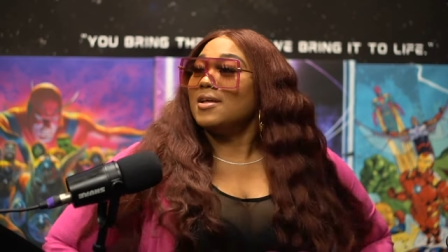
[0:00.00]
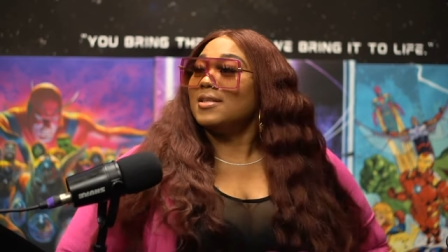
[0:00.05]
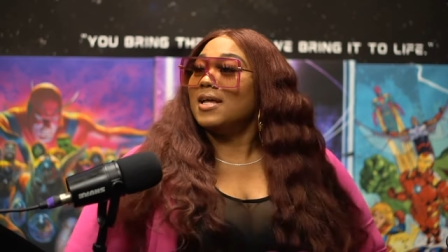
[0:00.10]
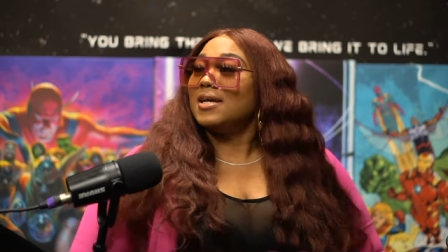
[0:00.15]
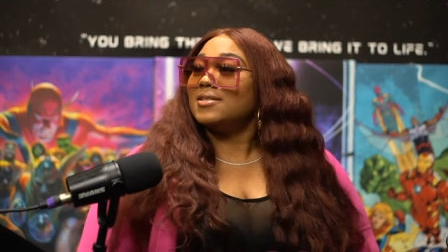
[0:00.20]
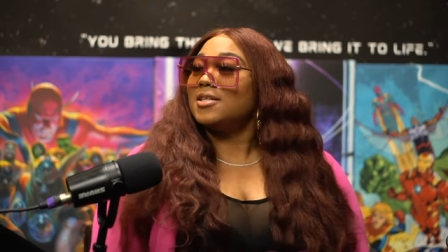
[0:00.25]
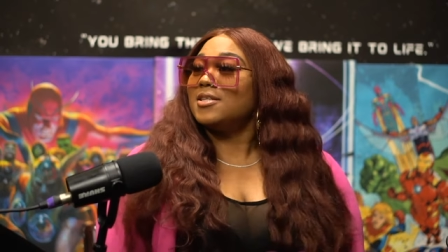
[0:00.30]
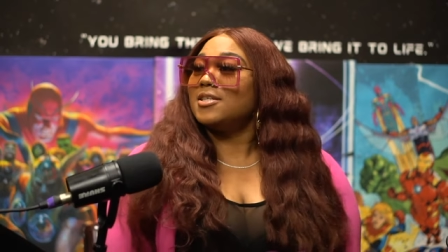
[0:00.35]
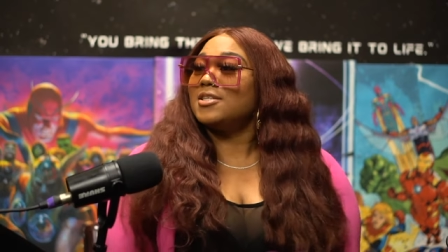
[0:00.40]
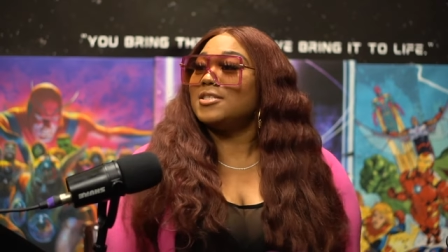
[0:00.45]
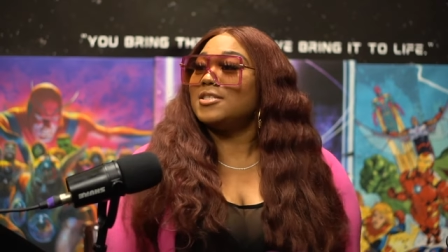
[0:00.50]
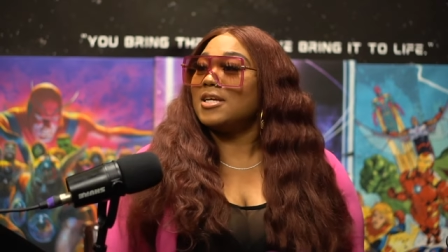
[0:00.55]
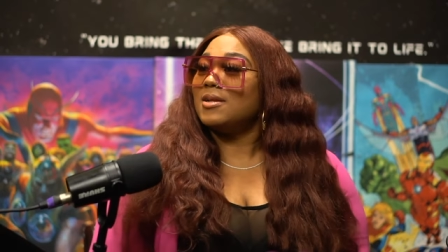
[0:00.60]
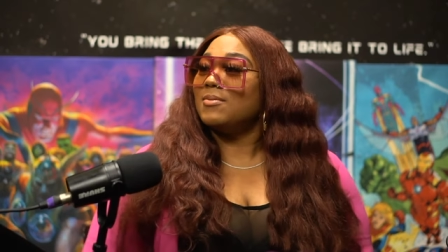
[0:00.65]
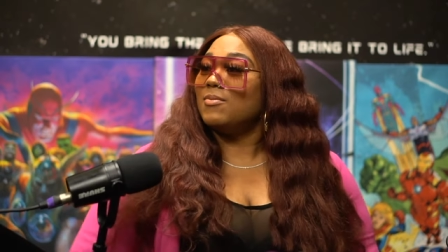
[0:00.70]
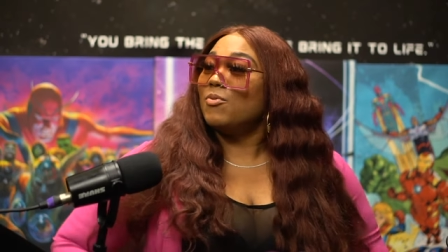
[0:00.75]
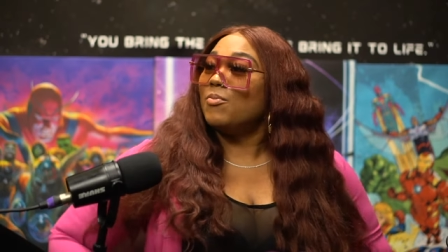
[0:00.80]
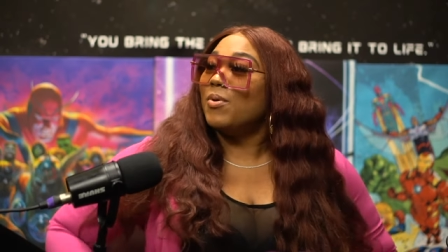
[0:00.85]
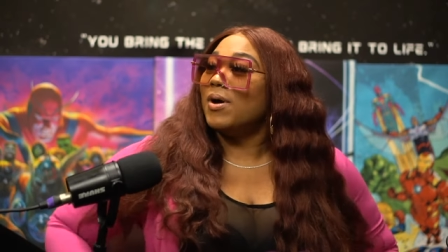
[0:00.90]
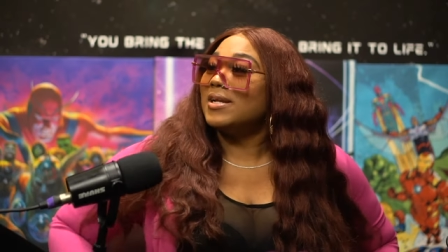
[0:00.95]
That's
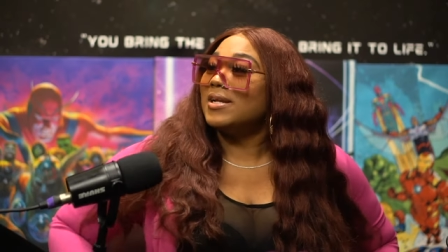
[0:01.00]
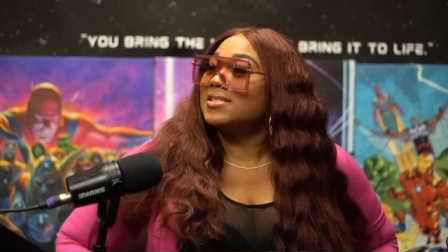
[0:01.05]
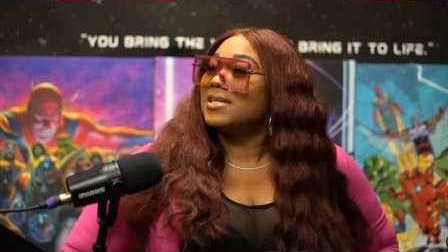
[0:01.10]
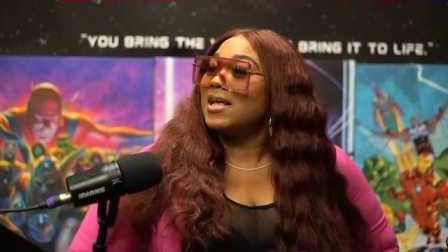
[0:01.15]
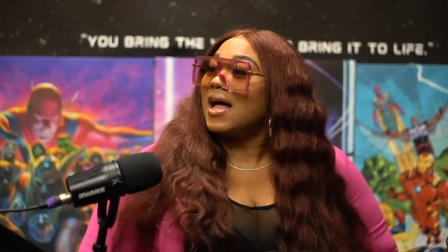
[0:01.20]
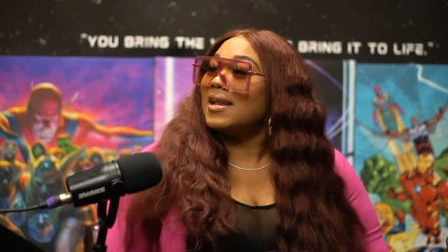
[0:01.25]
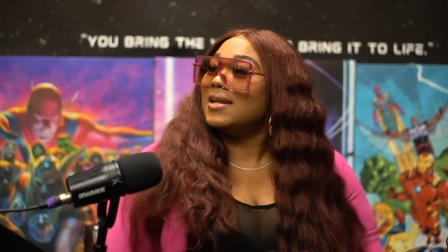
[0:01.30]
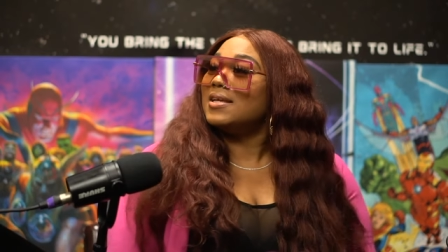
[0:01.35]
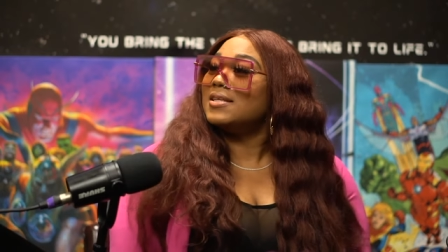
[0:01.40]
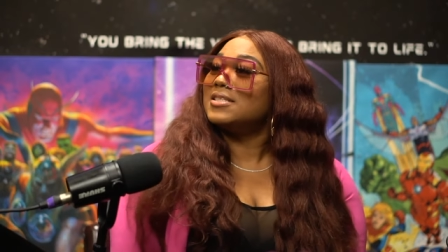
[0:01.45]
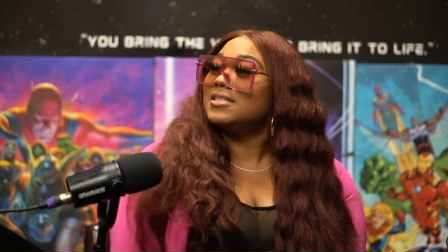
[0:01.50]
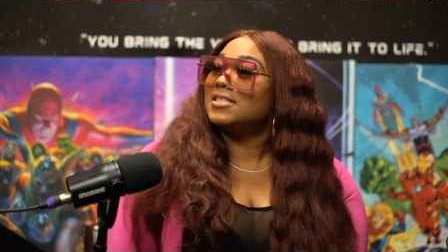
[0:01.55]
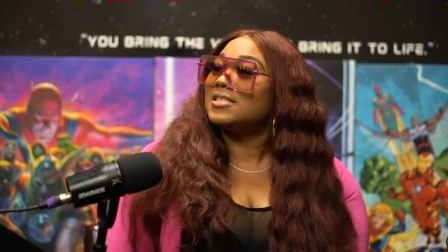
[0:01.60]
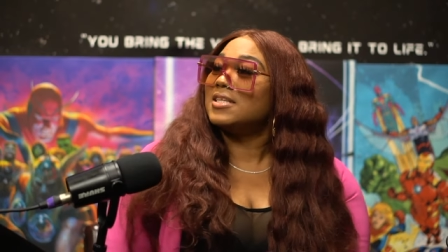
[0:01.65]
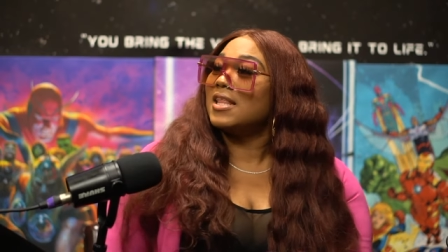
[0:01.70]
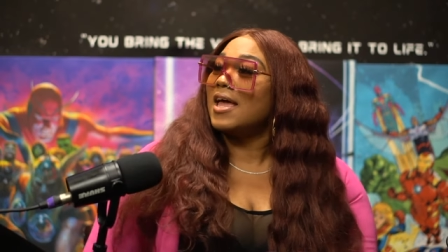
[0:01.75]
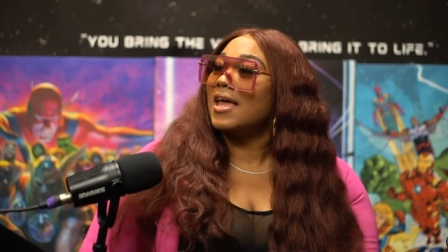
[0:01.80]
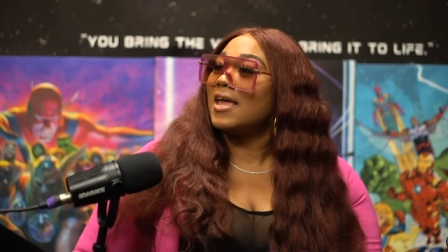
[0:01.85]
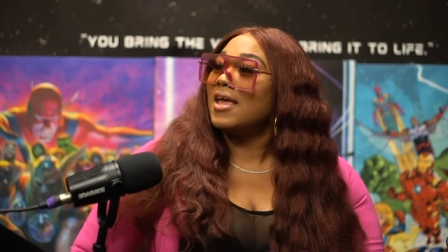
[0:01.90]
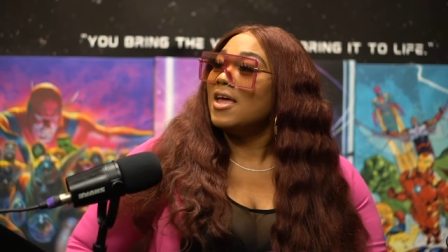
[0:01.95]
understandable. But it's kind uh, of just uh,
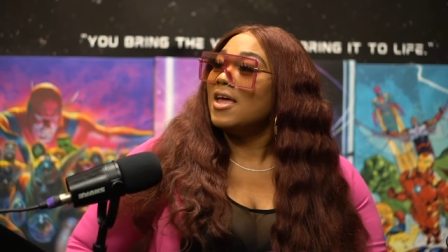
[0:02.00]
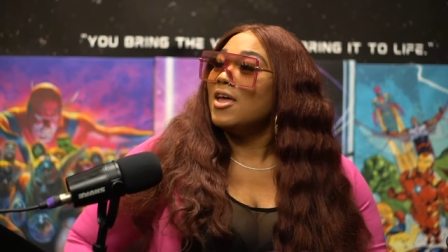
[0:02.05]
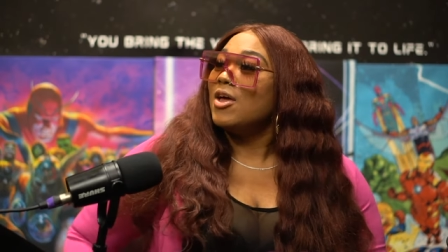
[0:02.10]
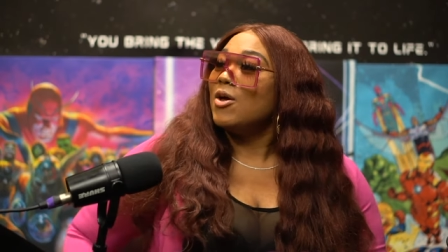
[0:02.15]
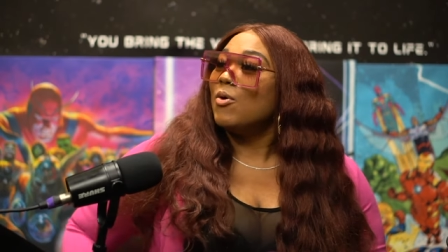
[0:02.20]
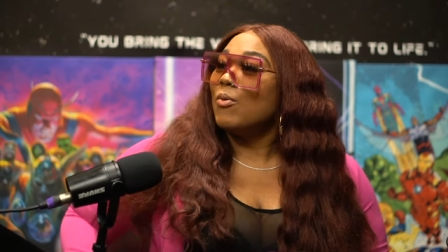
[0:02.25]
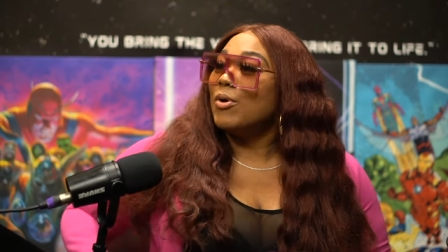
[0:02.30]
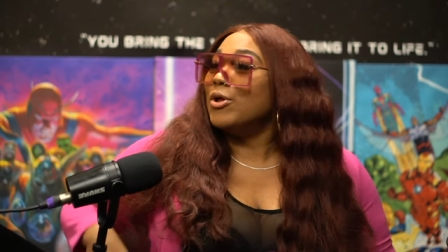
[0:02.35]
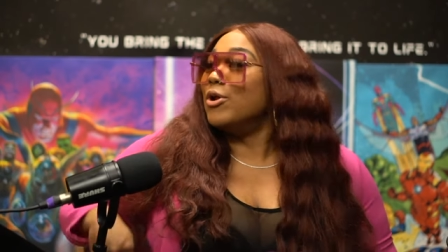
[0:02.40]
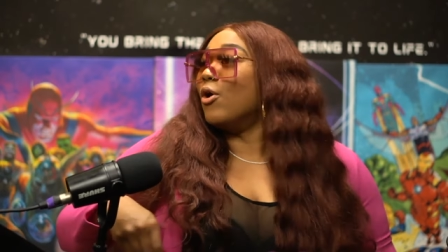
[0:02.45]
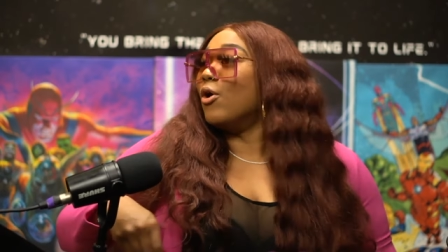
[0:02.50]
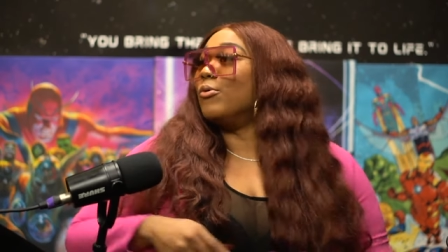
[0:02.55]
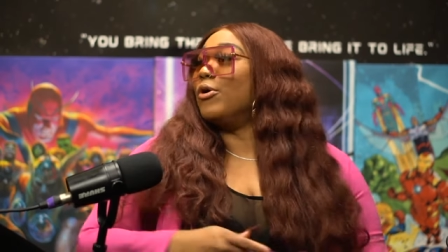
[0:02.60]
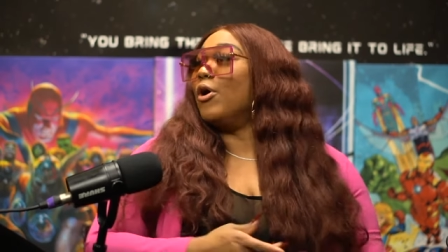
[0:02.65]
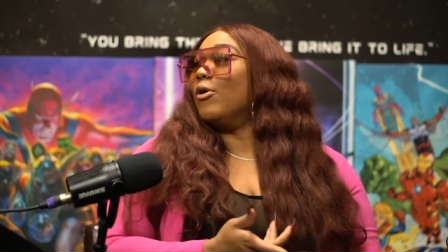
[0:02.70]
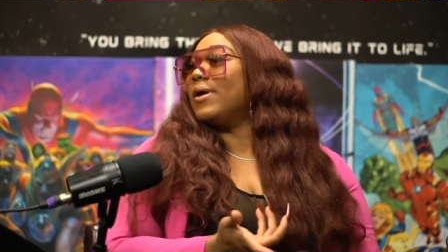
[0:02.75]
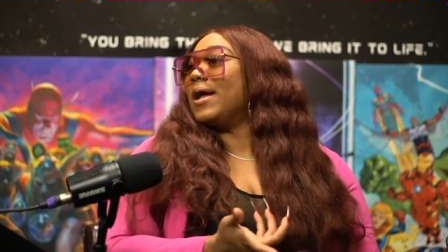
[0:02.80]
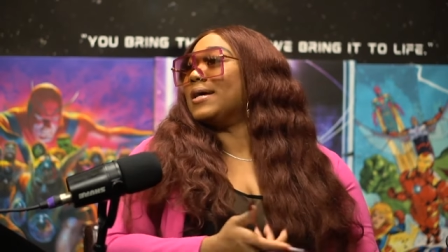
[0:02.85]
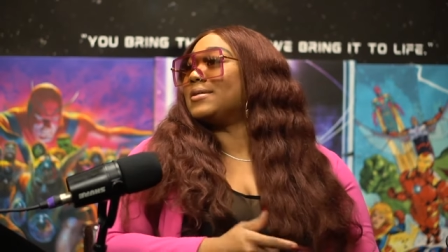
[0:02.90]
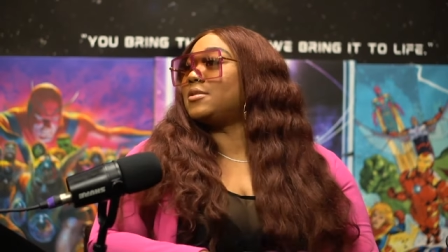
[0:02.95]
like we don't
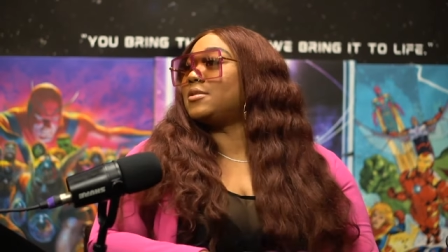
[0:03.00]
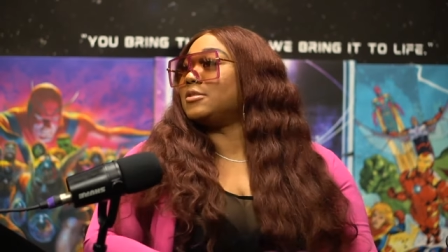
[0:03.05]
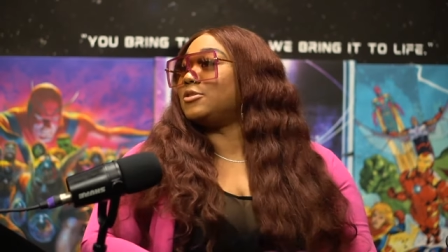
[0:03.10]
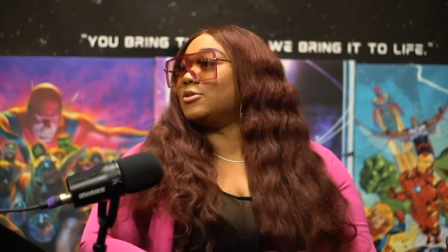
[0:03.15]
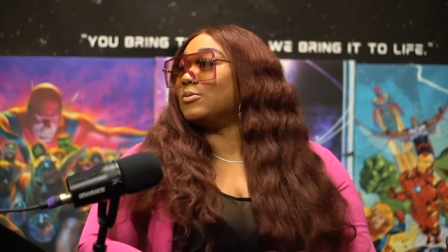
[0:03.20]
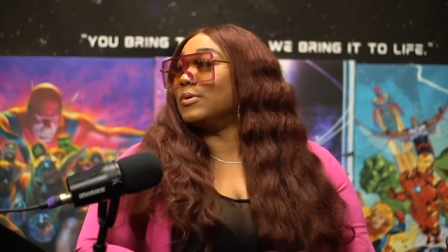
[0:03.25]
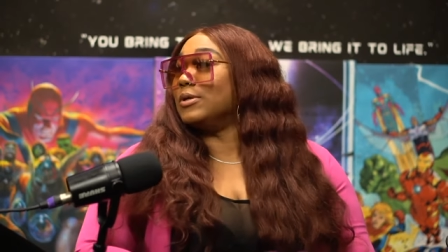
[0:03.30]
know that situation.